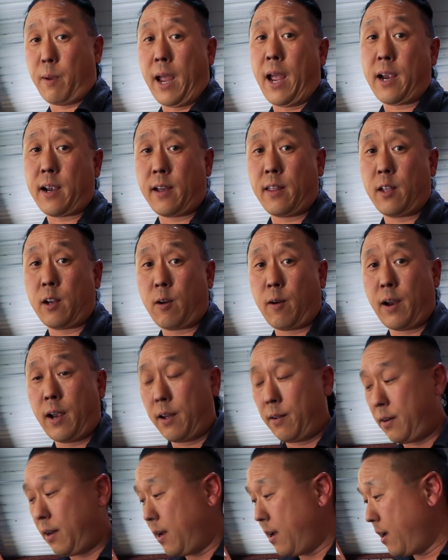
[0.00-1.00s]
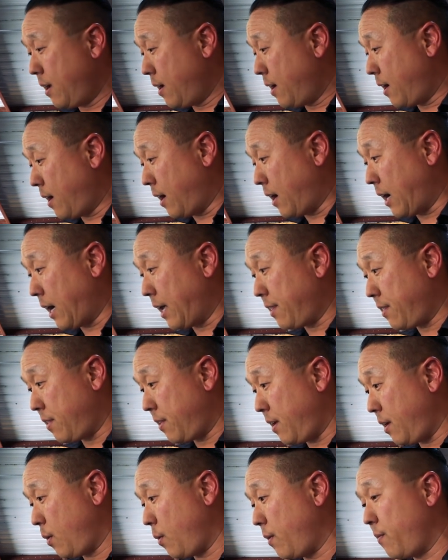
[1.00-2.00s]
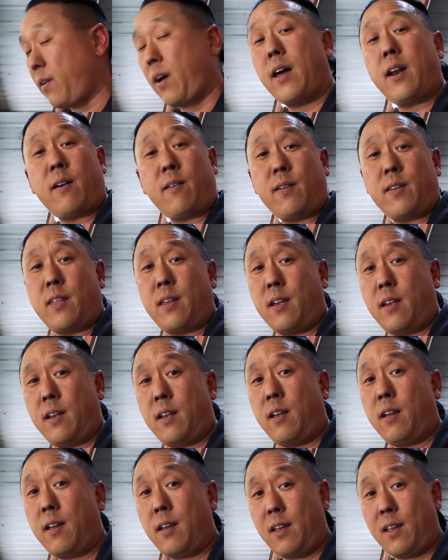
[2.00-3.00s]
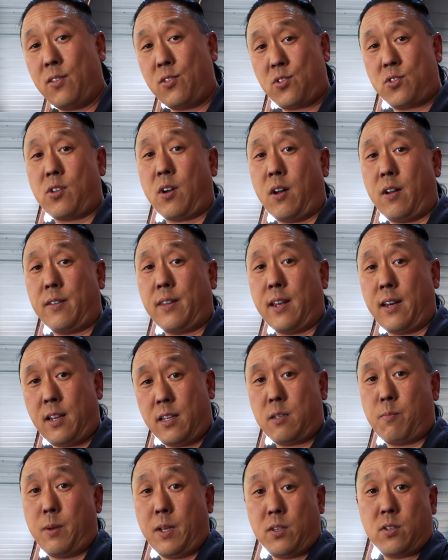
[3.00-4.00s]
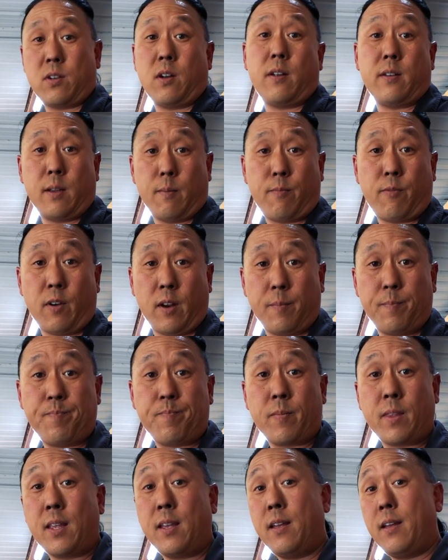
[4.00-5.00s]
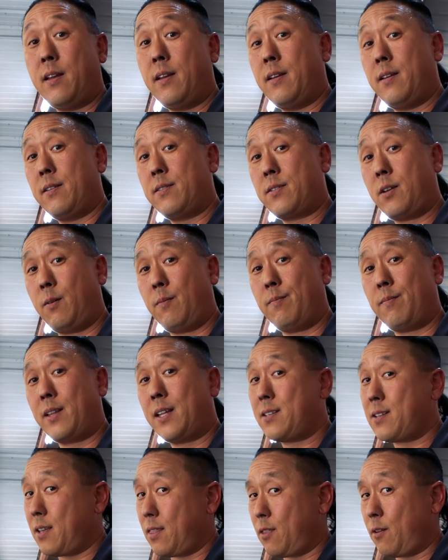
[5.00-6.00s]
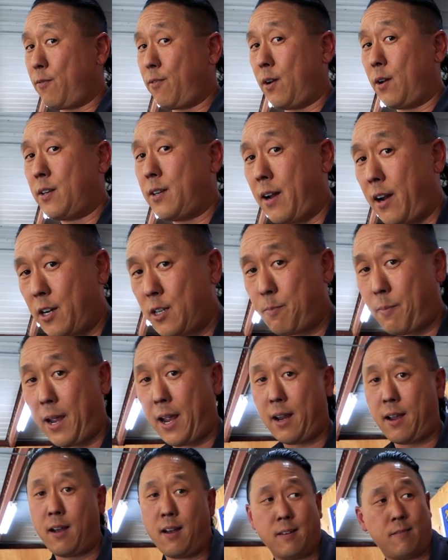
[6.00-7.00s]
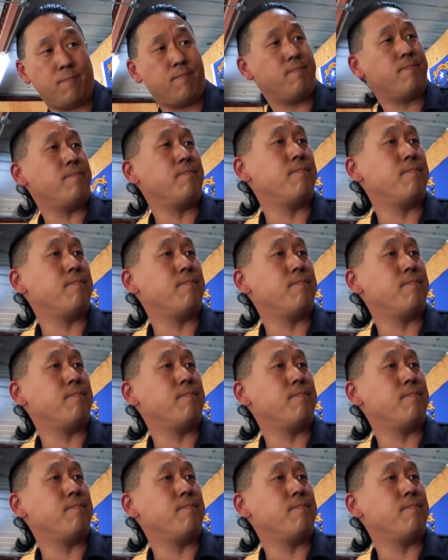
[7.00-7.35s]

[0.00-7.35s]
back on the ground, uh, I think we've got everything installed that needs to be installed up front. So let's get the front tires back on.